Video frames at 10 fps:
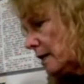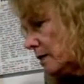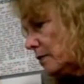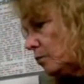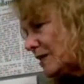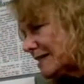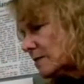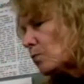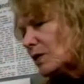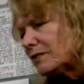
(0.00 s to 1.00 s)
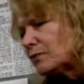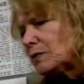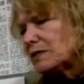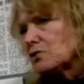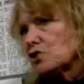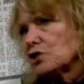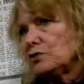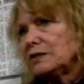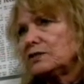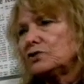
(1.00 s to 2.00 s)
one of the reasons she
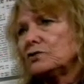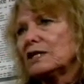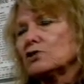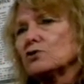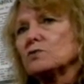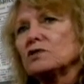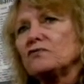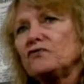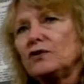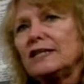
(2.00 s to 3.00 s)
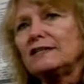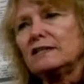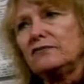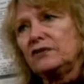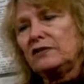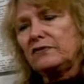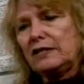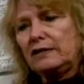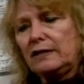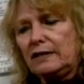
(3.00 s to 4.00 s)
agreed to do that, she was afraid that
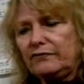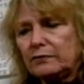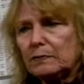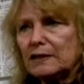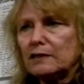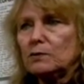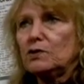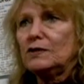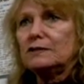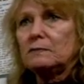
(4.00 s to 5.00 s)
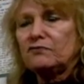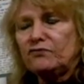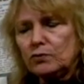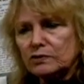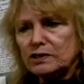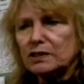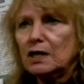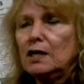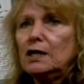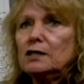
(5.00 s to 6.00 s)
inevitably they were going to be forced
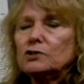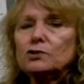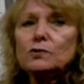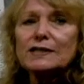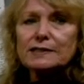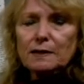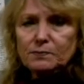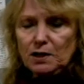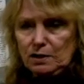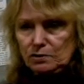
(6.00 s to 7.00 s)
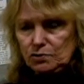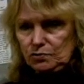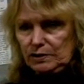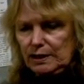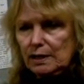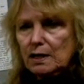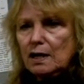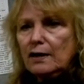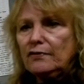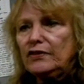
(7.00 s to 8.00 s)
to accept a hung jury,
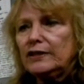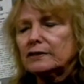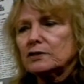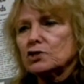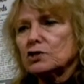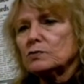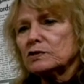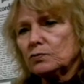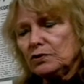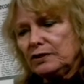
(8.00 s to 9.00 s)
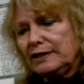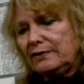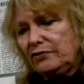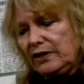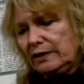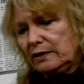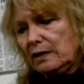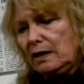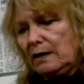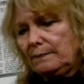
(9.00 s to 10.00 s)
that she was worried that
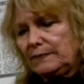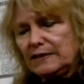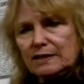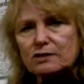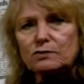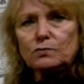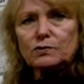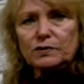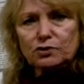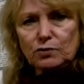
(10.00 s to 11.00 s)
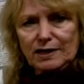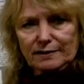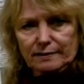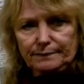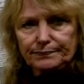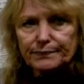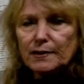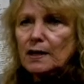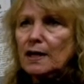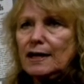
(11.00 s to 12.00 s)
Nixon would retry them.
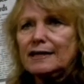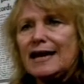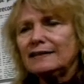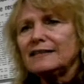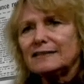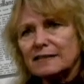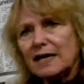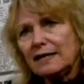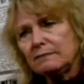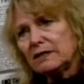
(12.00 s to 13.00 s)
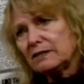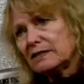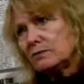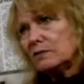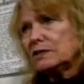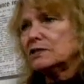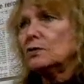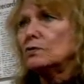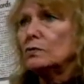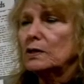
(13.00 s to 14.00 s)
And at that time, because he was
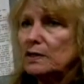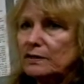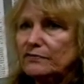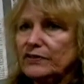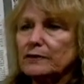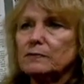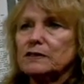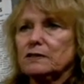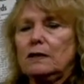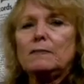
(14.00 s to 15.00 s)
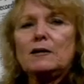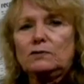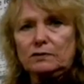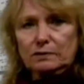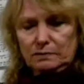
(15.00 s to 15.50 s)
so vehement about